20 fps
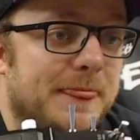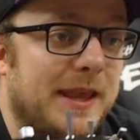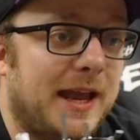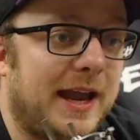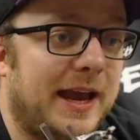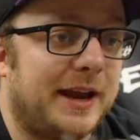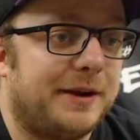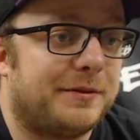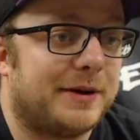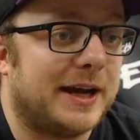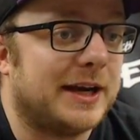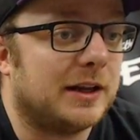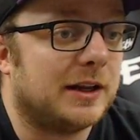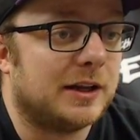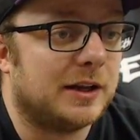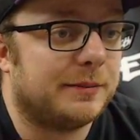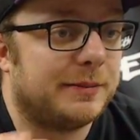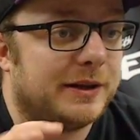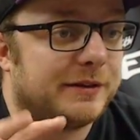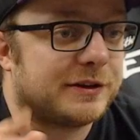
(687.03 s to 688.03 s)
And write a
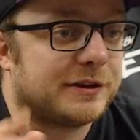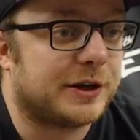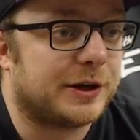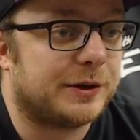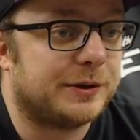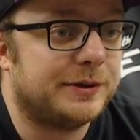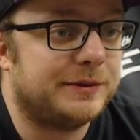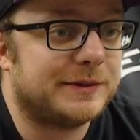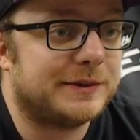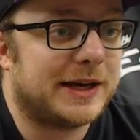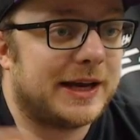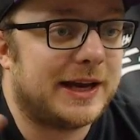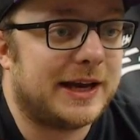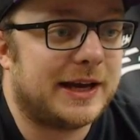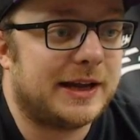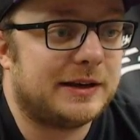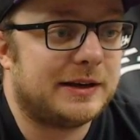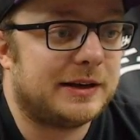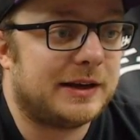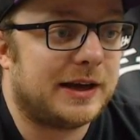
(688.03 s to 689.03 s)
little bit of code,
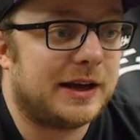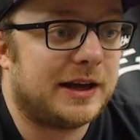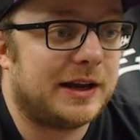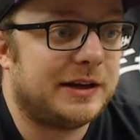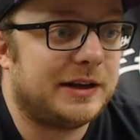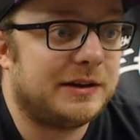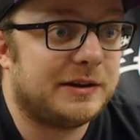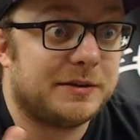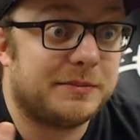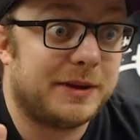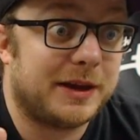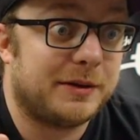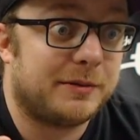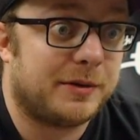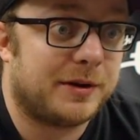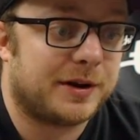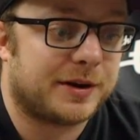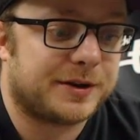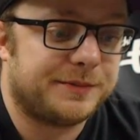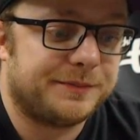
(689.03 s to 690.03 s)
and you can make it
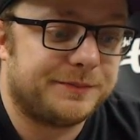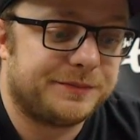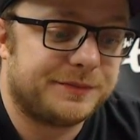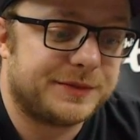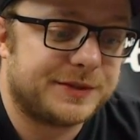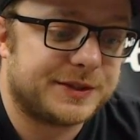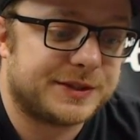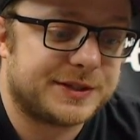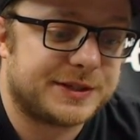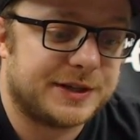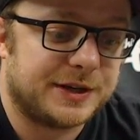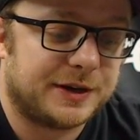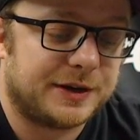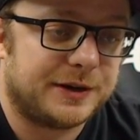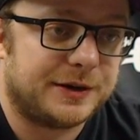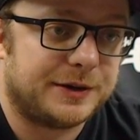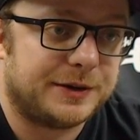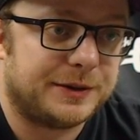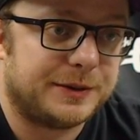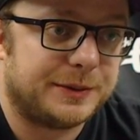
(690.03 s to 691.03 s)
work.
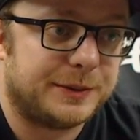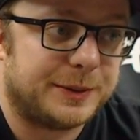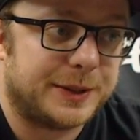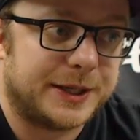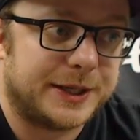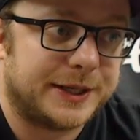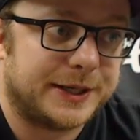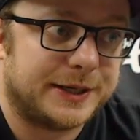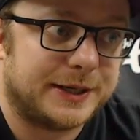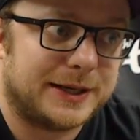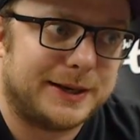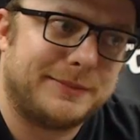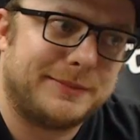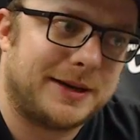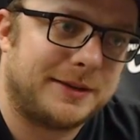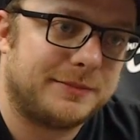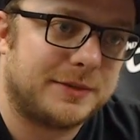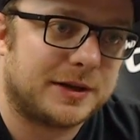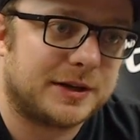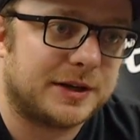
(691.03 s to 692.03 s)
So
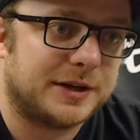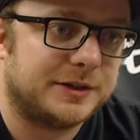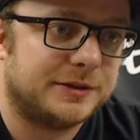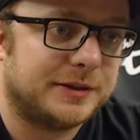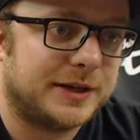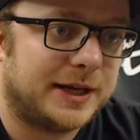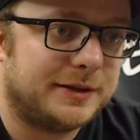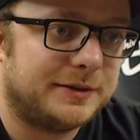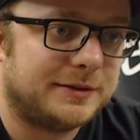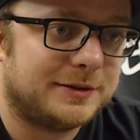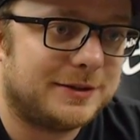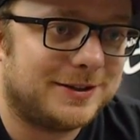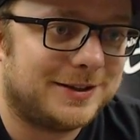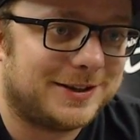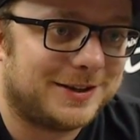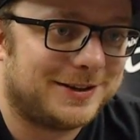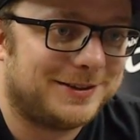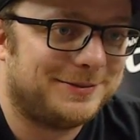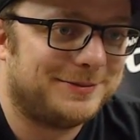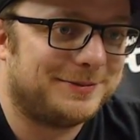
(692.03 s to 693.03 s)
I'm not going to do that.
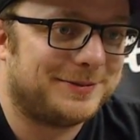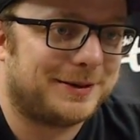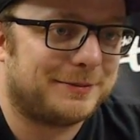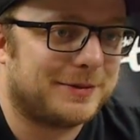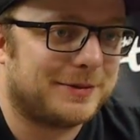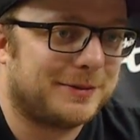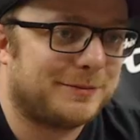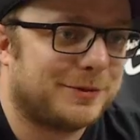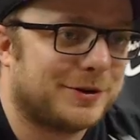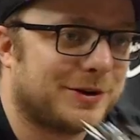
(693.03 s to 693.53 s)
I'm